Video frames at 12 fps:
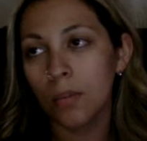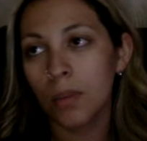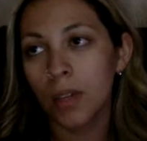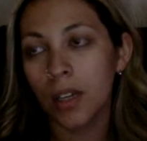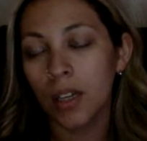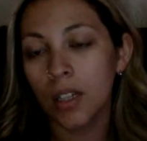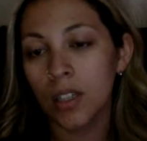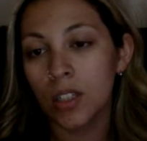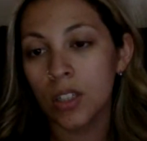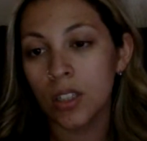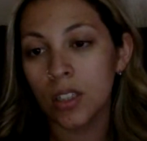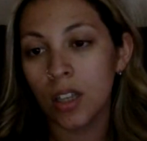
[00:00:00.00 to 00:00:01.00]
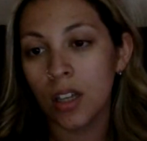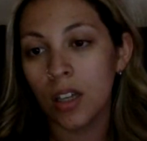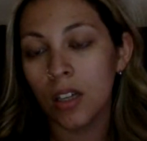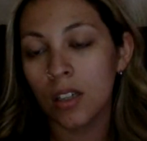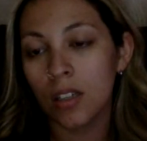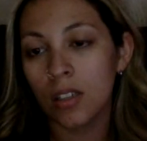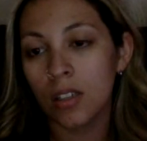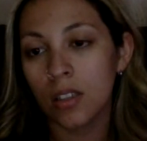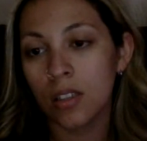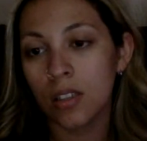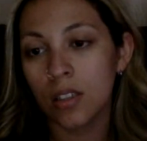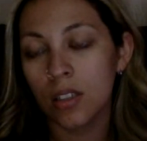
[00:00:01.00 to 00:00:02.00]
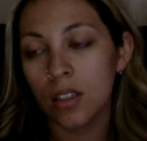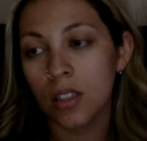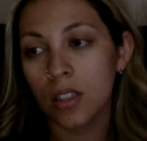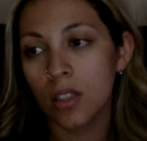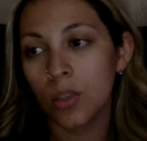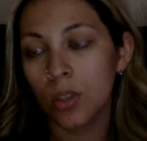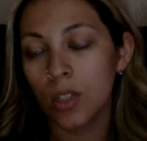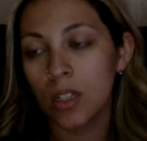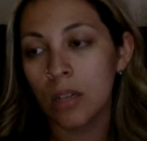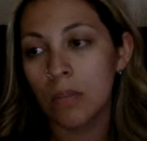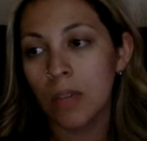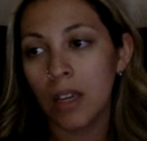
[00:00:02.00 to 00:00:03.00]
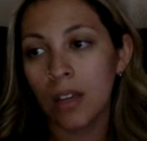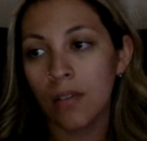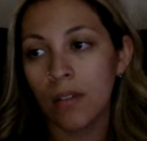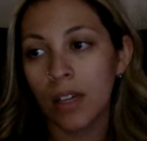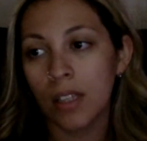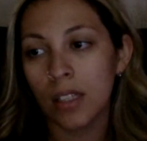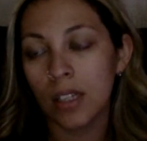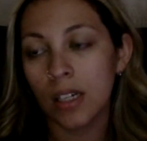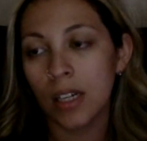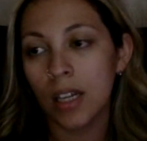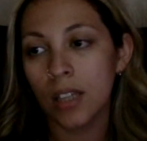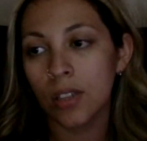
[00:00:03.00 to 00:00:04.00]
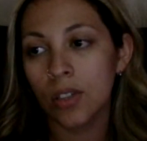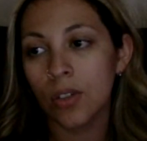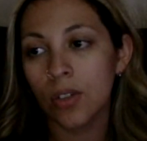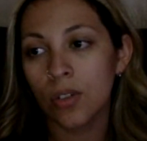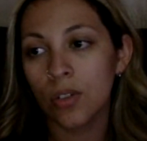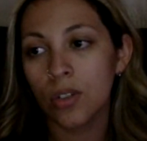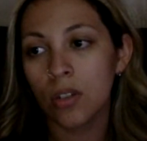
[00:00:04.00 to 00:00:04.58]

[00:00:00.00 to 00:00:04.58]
But she does. This week she made rice and lentils.